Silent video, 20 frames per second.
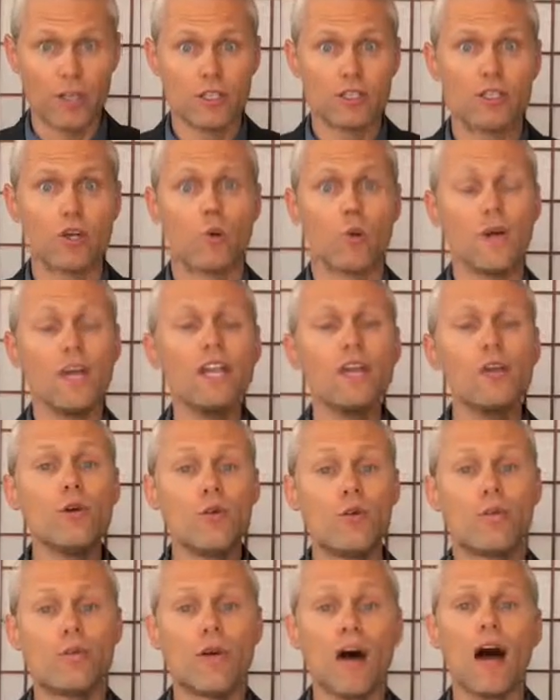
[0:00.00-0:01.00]
So when
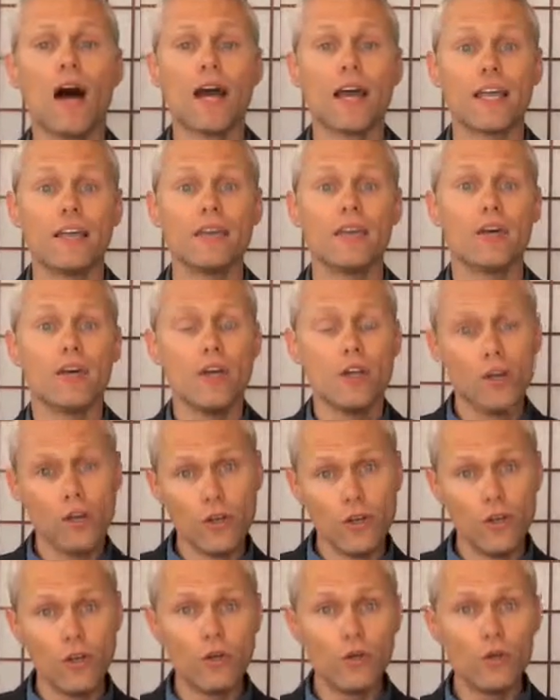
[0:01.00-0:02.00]
you find
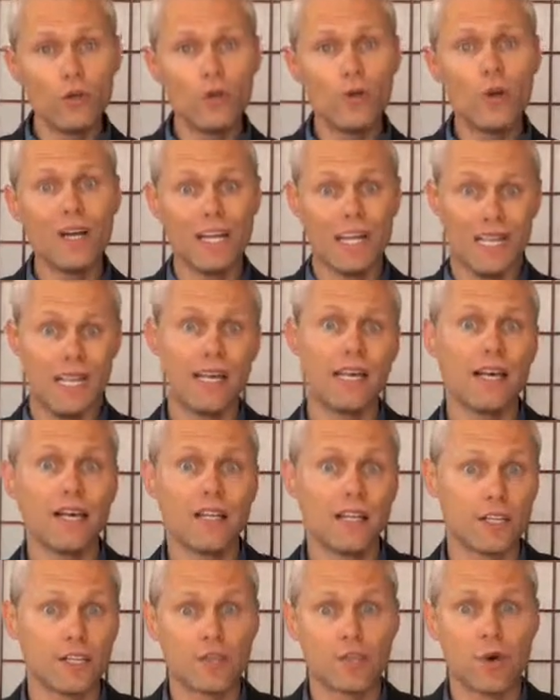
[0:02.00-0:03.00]
new
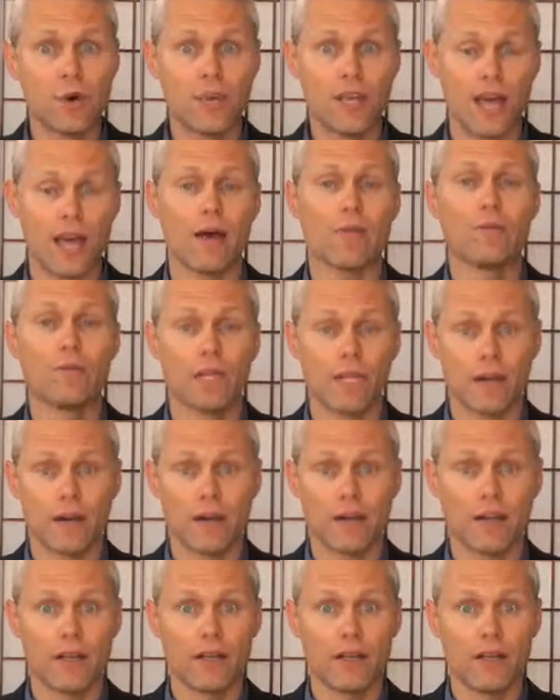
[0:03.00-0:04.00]
English
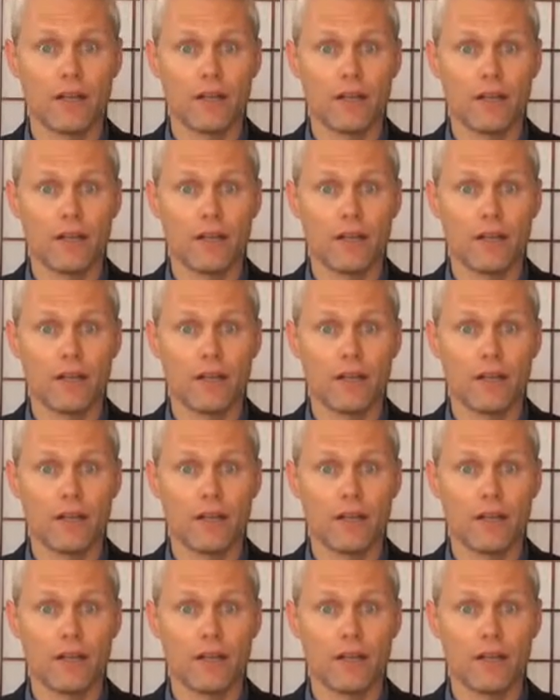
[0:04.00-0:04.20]
vocabulary